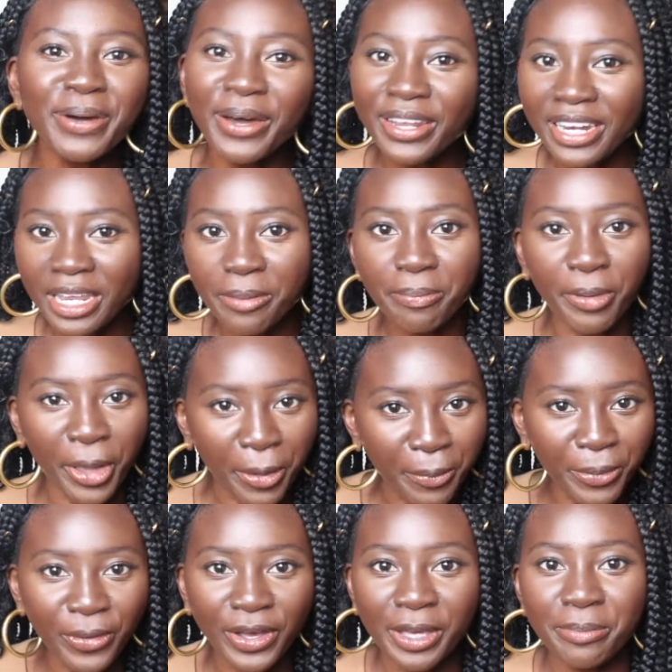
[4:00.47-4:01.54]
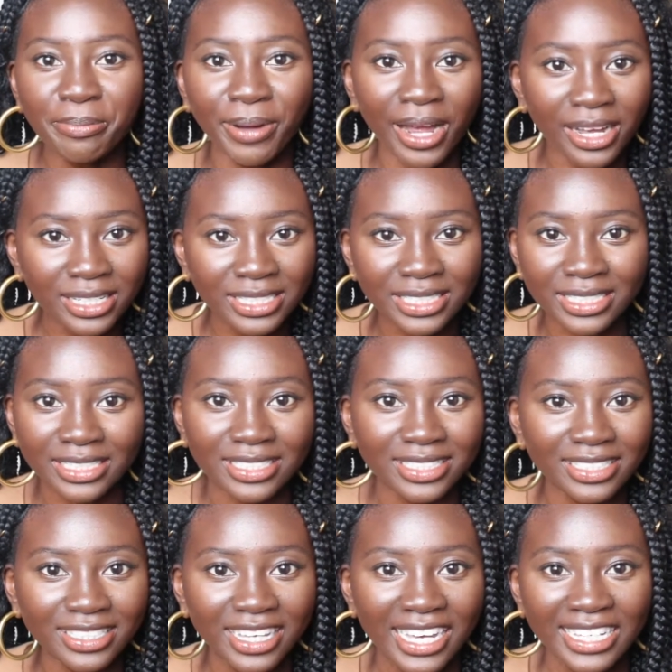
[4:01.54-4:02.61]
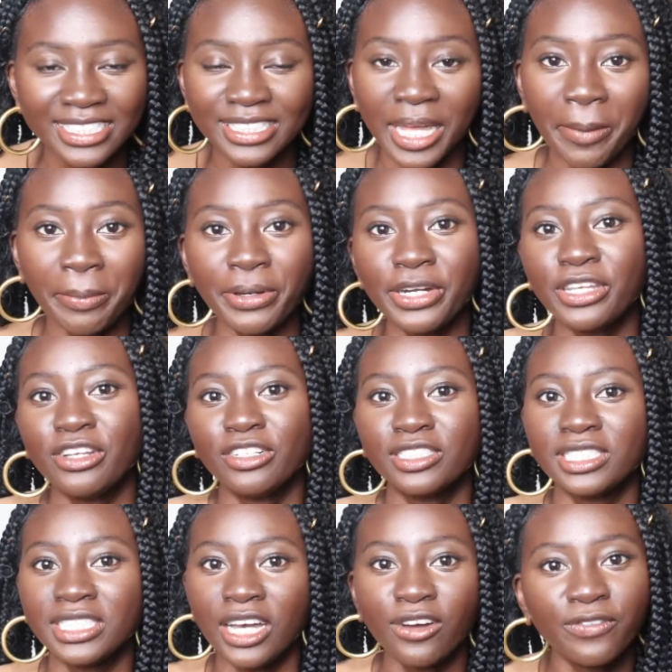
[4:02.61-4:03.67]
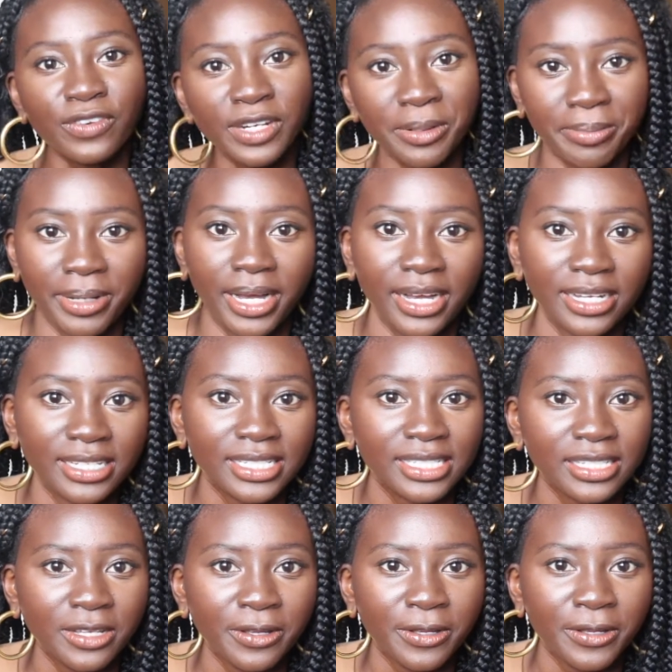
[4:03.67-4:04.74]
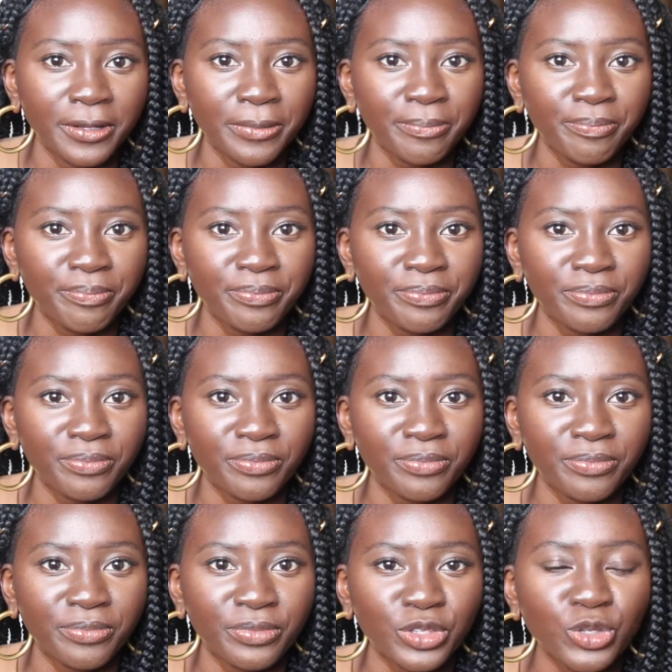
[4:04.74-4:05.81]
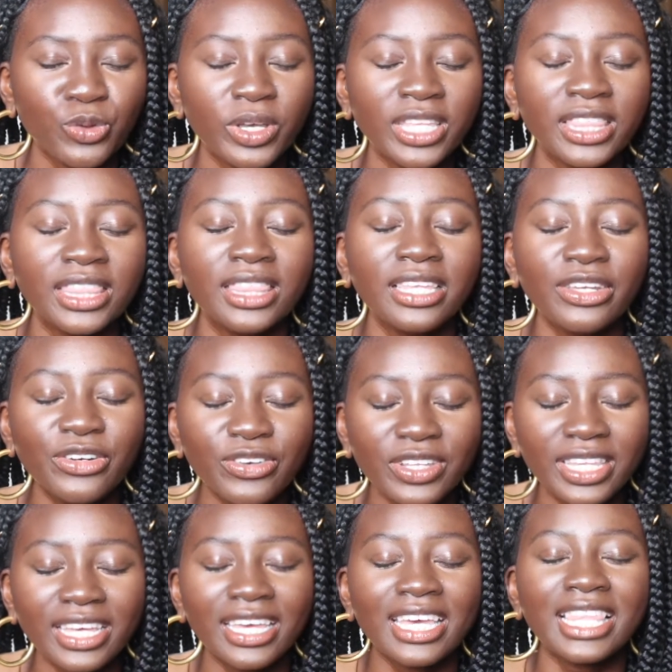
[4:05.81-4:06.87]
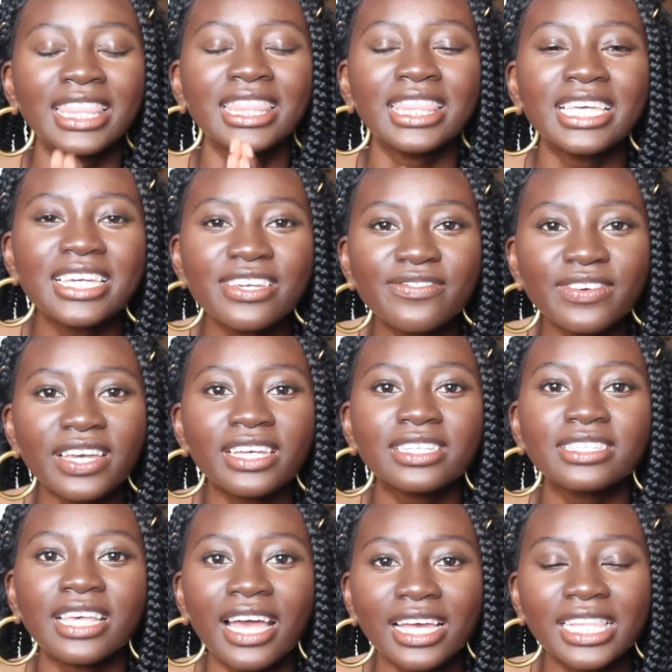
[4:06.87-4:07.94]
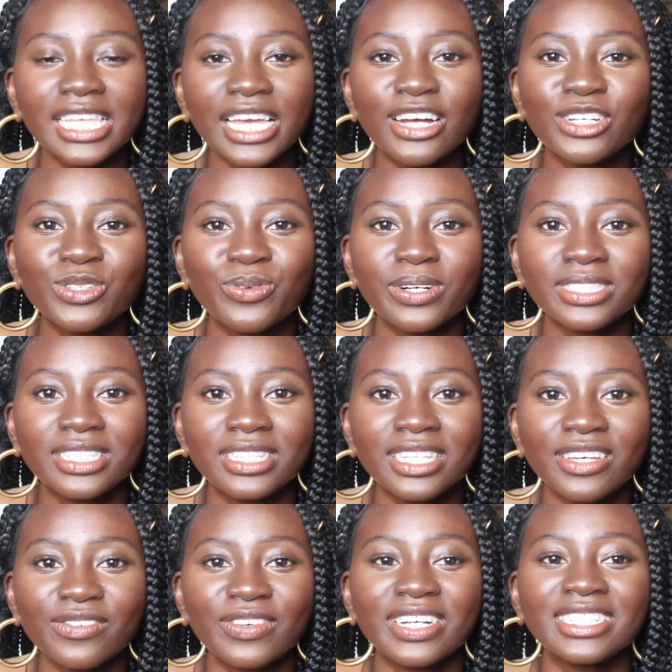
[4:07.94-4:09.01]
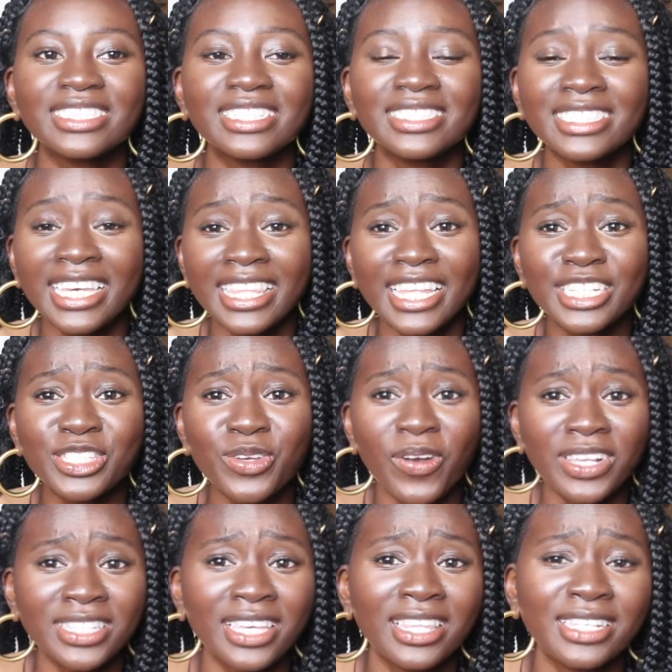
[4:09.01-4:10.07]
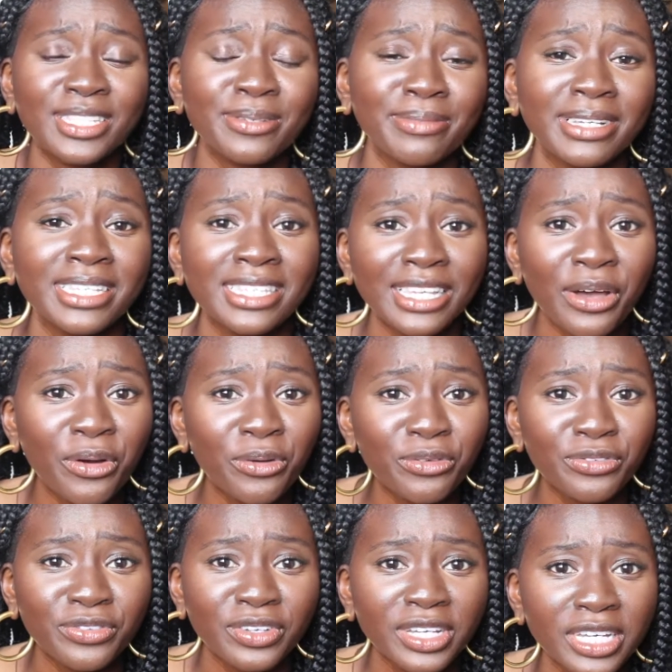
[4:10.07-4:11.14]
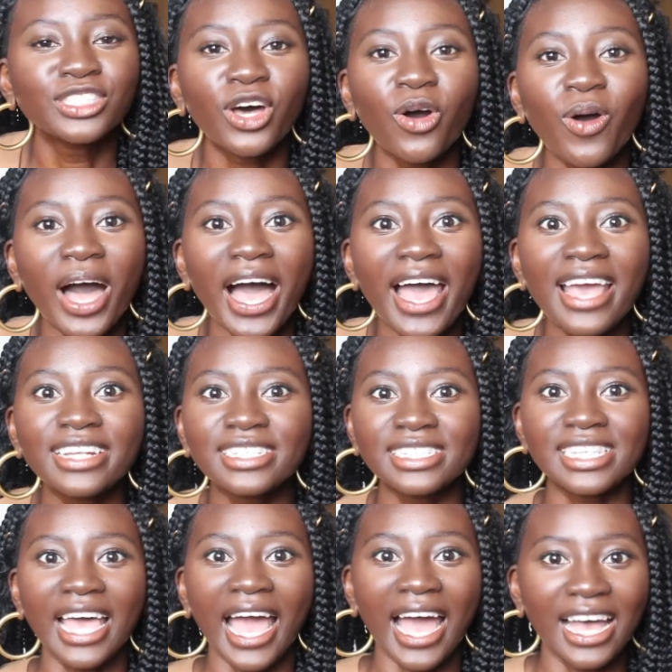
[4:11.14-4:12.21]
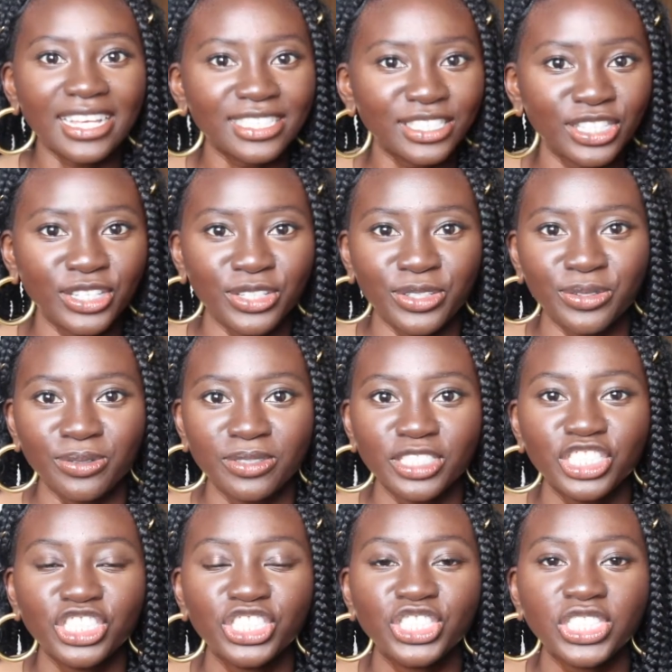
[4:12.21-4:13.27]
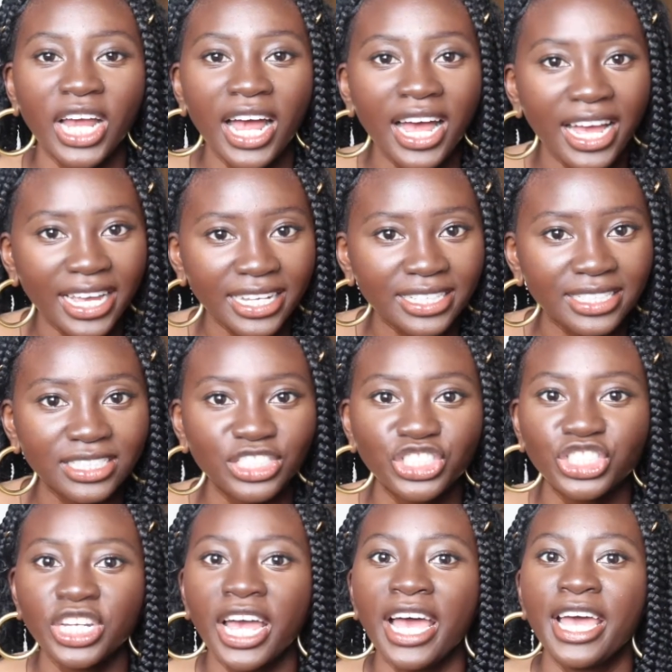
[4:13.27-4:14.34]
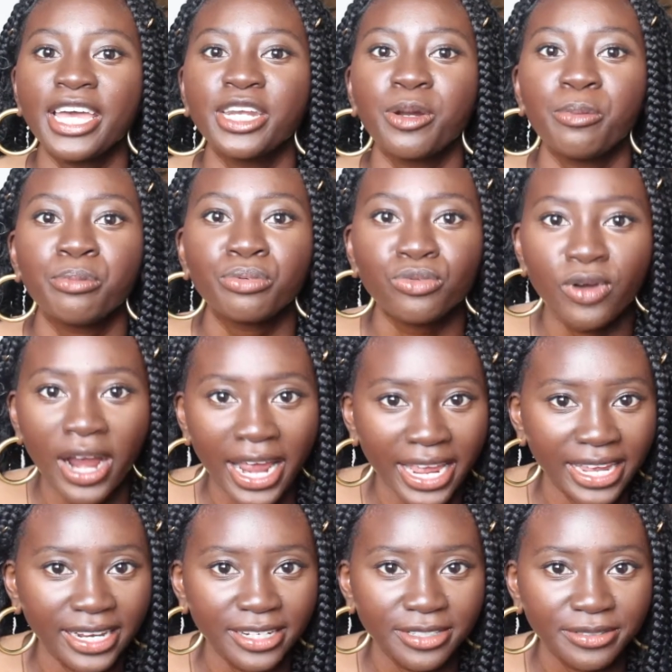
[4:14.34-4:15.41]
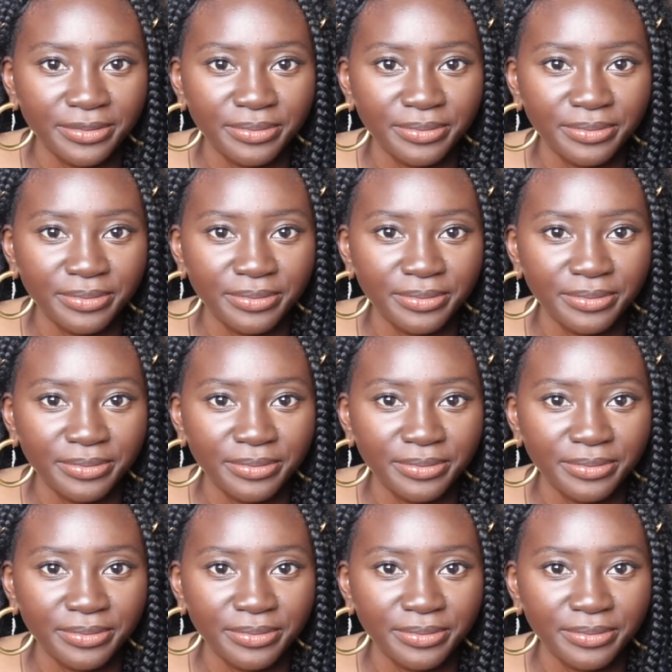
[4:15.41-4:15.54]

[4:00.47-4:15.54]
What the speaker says: putting people in boxes. Stop putting yourself in a box. You can literally live exactly how you want to live. And as I say that to you, I say that to myself. So I just ask you, shine, shine bright.